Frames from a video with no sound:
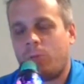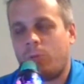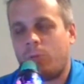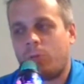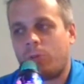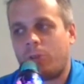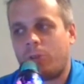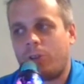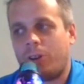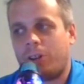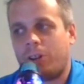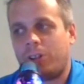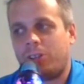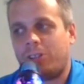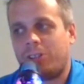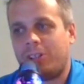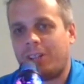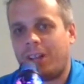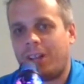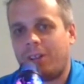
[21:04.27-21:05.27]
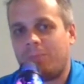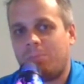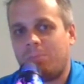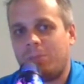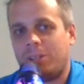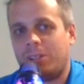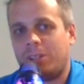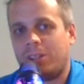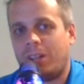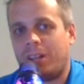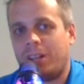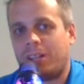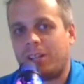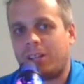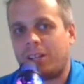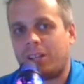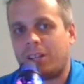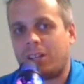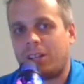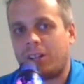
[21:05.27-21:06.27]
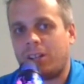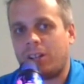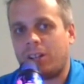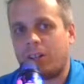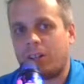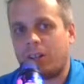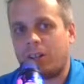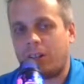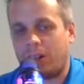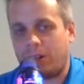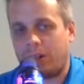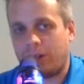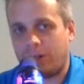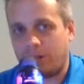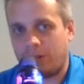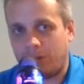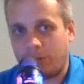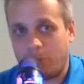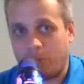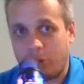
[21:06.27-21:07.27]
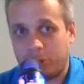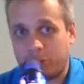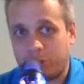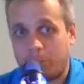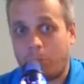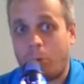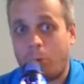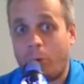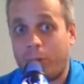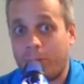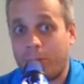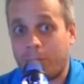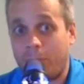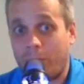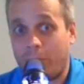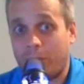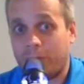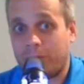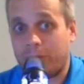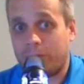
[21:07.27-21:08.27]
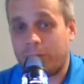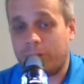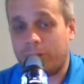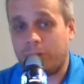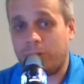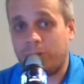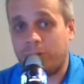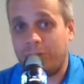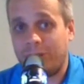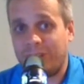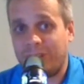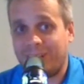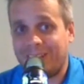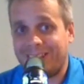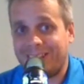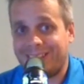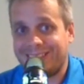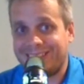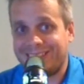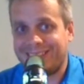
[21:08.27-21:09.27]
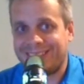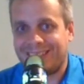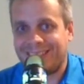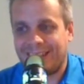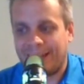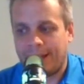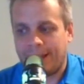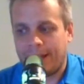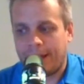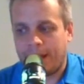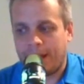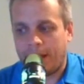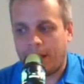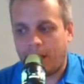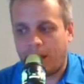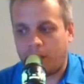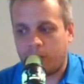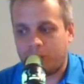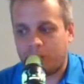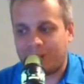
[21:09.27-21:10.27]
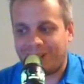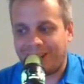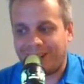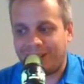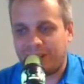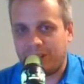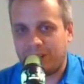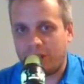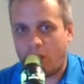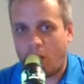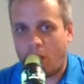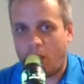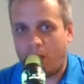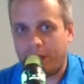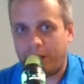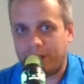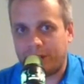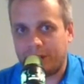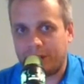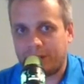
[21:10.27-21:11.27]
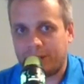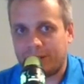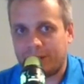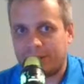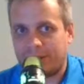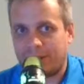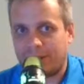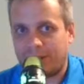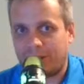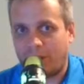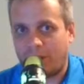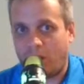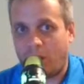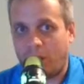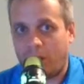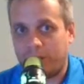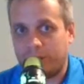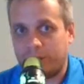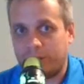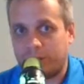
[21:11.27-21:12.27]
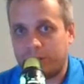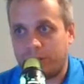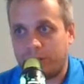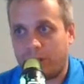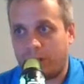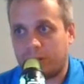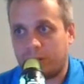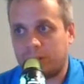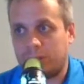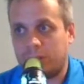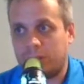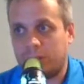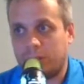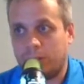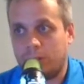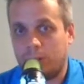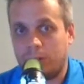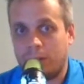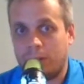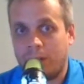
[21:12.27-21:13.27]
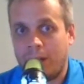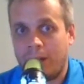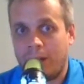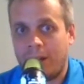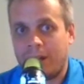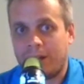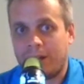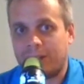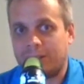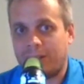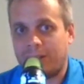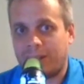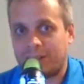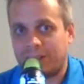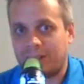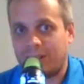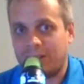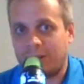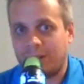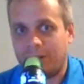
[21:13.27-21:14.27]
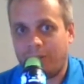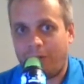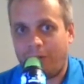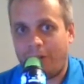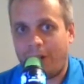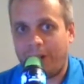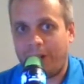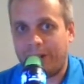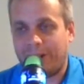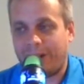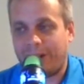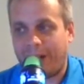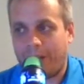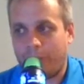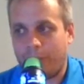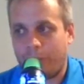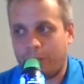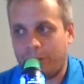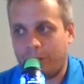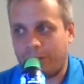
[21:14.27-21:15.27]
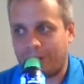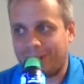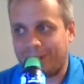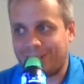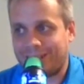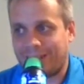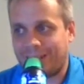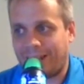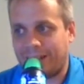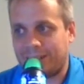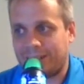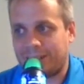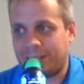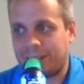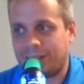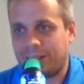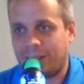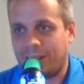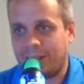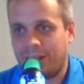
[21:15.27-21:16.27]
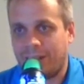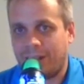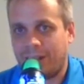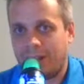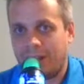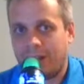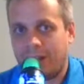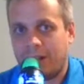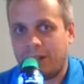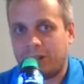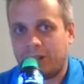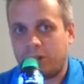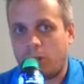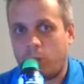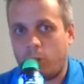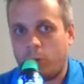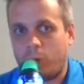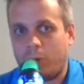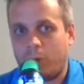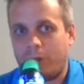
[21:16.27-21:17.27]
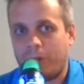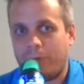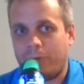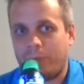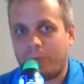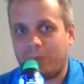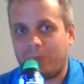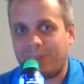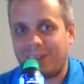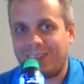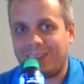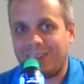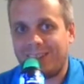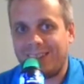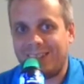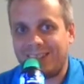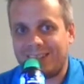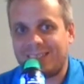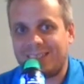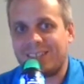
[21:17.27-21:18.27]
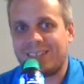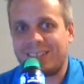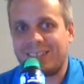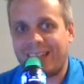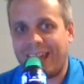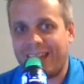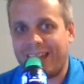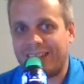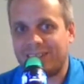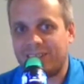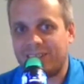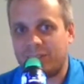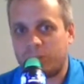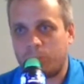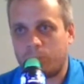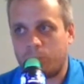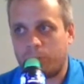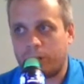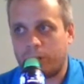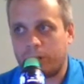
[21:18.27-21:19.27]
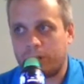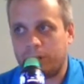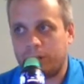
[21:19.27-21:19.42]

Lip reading: critically and being like, the most important part of critical reading is understanding the audience that the author is talking to, because that's going to define everything he says. So this is Keynes's work